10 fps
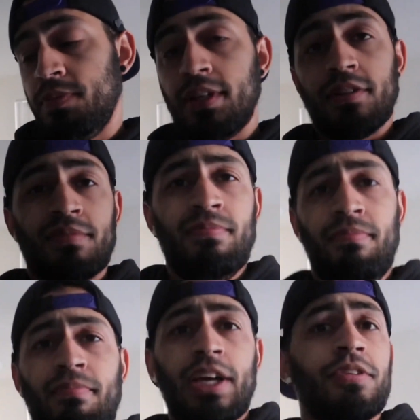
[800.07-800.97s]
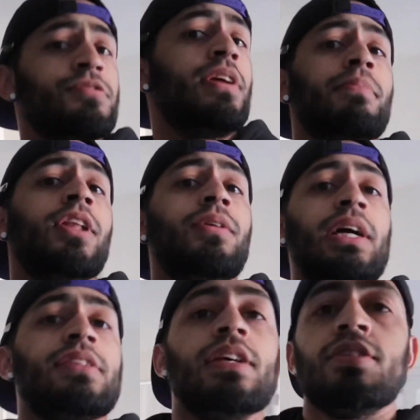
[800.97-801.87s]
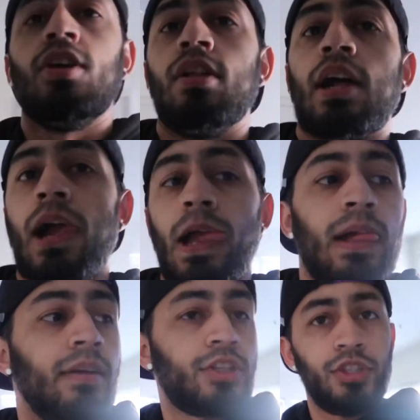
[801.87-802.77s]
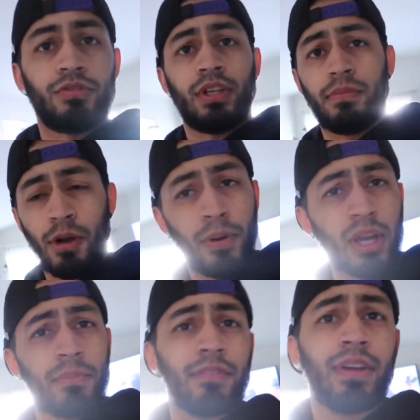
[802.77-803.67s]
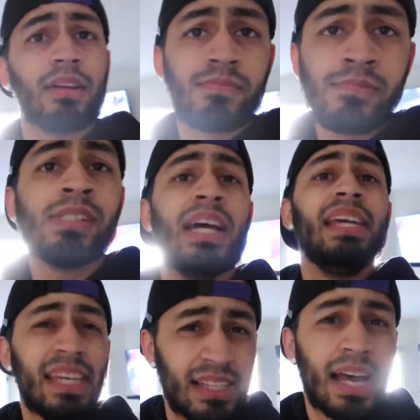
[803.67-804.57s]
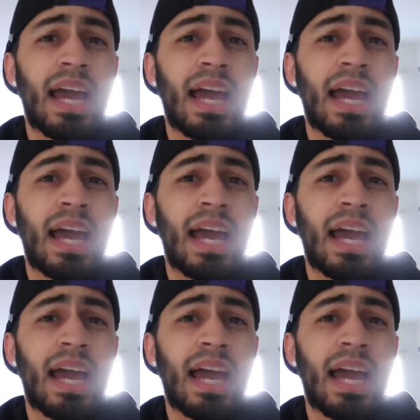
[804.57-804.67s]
because my username alone, that says it all. Like, oh, look at your username. You're a Pokemon fan. Yes, I